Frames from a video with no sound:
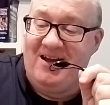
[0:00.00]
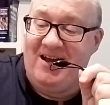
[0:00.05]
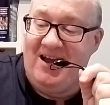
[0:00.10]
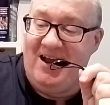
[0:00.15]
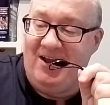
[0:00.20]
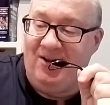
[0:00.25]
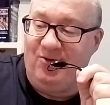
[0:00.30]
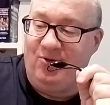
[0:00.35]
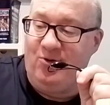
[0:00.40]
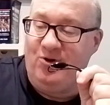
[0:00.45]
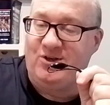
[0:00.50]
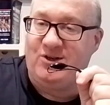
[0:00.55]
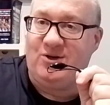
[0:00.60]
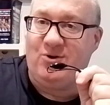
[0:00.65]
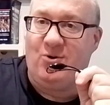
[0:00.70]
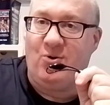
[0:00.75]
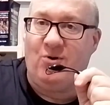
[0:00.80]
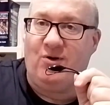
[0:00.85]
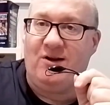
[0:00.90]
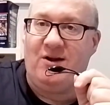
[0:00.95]
losing
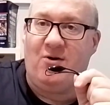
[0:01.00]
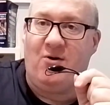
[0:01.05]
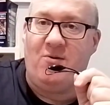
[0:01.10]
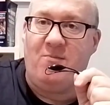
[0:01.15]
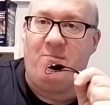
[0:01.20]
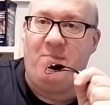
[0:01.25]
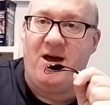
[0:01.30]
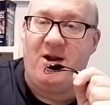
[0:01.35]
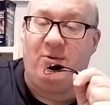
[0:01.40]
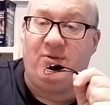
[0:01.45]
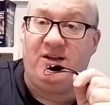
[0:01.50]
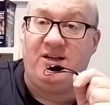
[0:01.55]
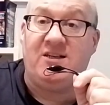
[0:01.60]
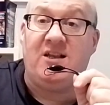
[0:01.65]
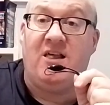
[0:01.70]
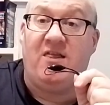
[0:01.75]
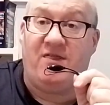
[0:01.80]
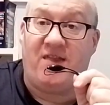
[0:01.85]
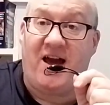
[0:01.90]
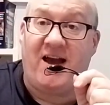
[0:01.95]
only on
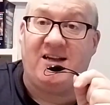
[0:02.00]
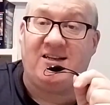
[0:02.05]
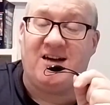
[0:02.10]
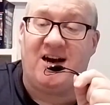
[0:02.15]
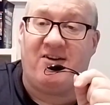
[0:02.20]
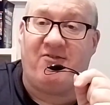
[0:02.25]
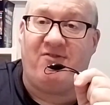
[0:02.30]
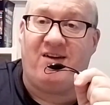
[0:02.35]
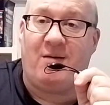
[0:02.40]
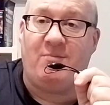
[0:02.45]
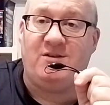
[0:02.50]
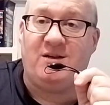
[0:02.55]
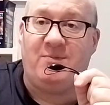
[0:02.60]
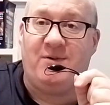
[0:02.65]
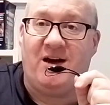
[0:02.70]
penalties. Thanks, Aaron Ramsey,